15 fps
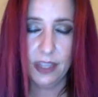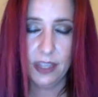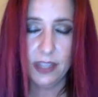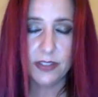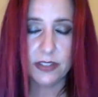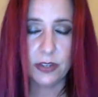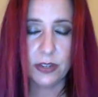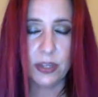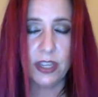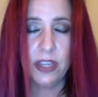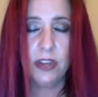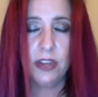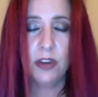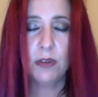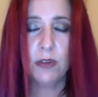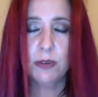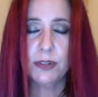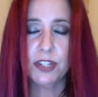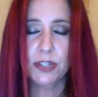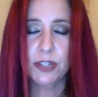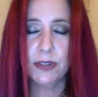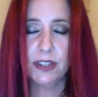So here what we're
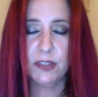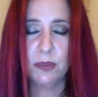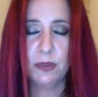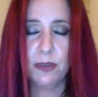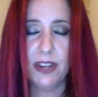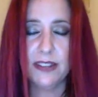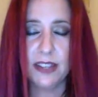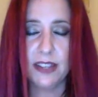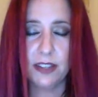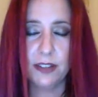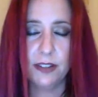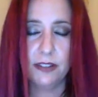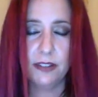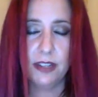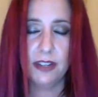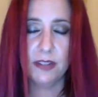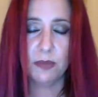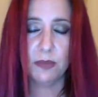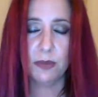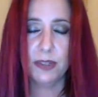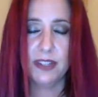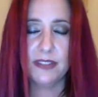doing as we rise that Kundalini is we're
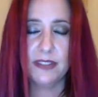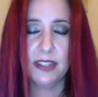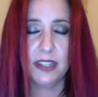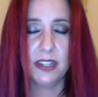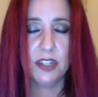releasing any